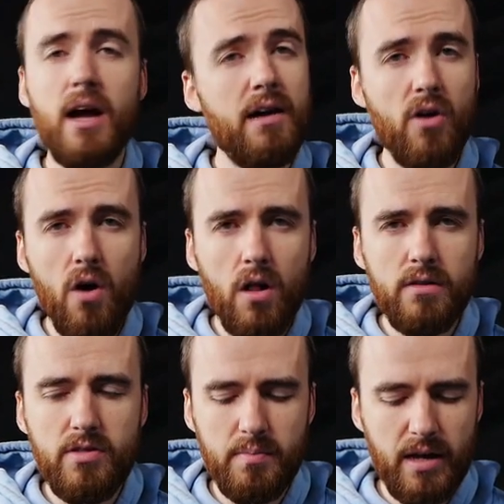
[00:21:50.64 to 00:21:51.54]
to have
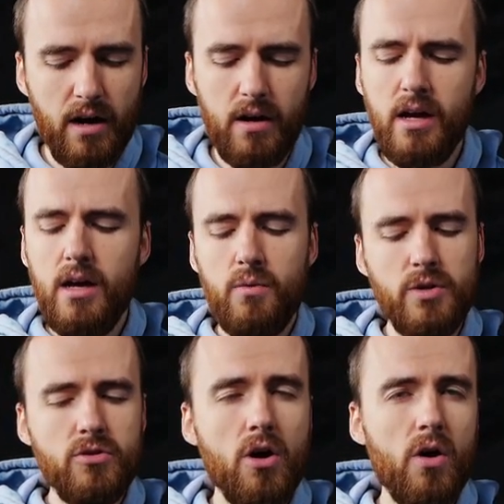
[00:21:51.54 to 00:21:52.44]
all of them there.
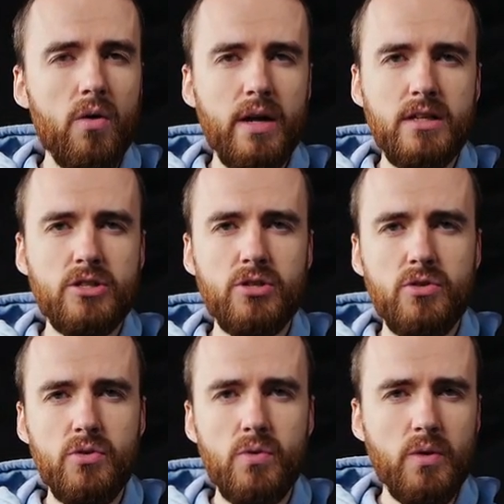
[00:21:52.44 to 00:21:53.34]
When you go
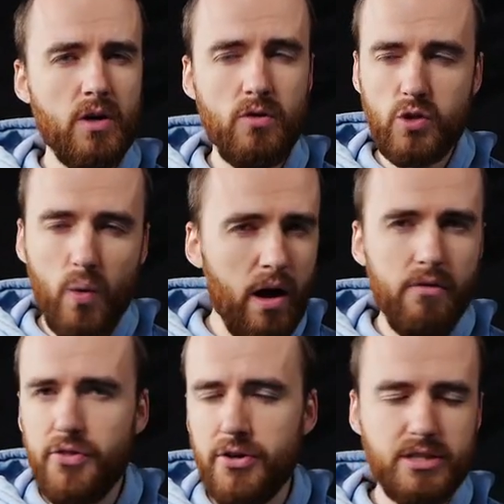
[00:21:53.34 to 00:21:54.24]
into
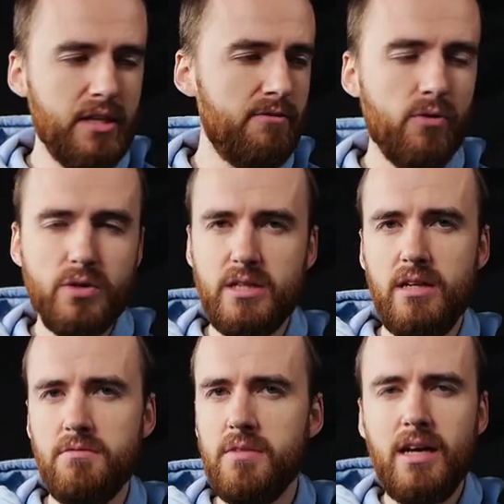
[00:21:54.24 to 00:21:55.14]
12, 13,
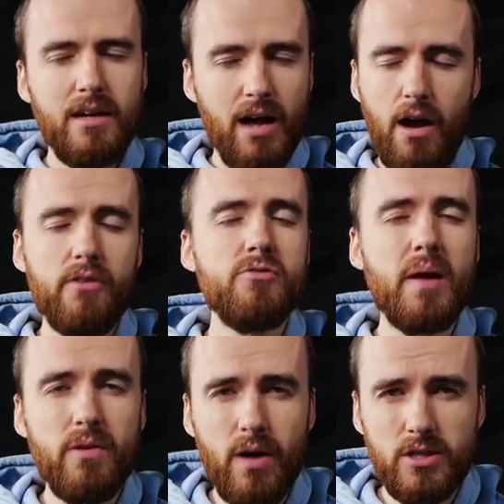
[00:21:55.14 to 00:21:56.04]
14, however
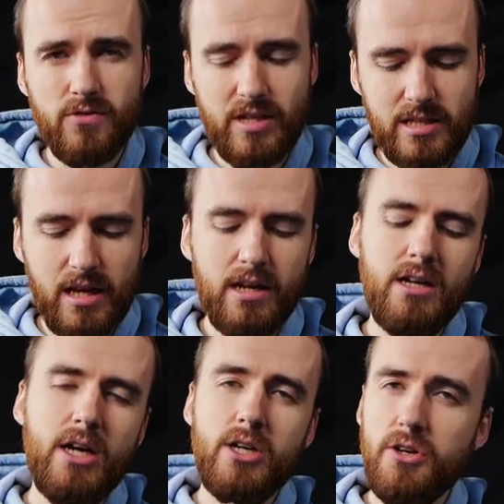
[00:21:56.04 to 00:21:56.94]
many rounds of an Ascent,
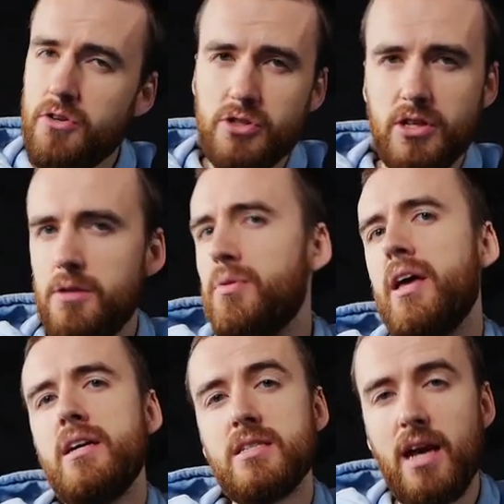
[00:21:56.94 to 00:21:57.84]
you're usually going to
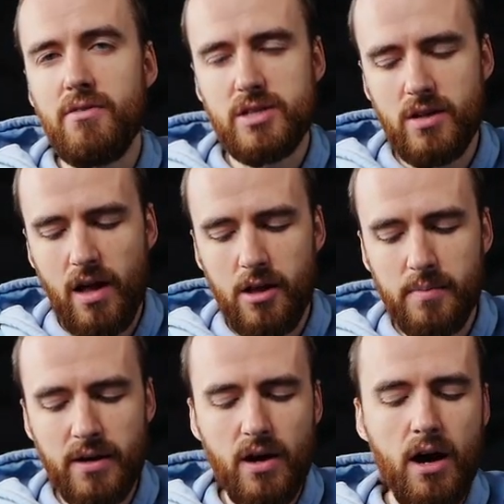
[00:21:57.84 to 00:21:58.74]
play against every single
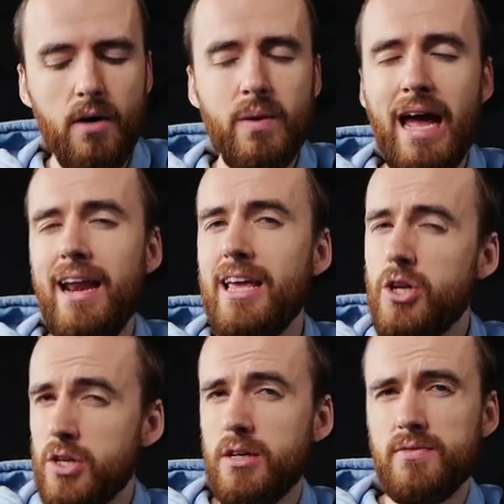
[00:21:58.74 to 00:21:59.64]
element. We had a
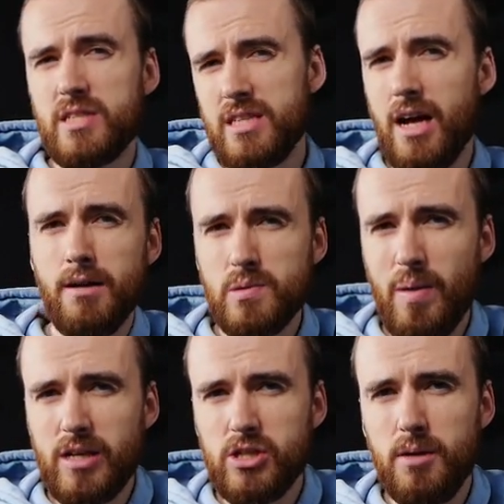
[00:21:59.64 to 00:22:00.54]
good enough Slimes
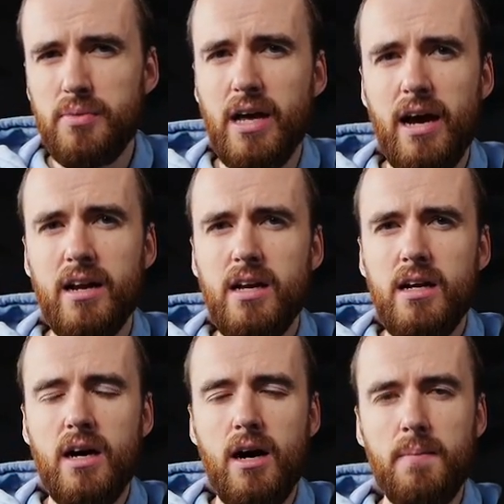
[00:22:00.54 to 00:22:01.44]
matchup that
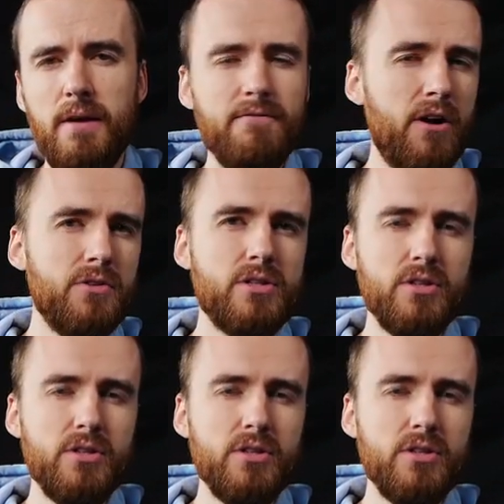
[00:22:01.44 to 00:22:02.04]
it felt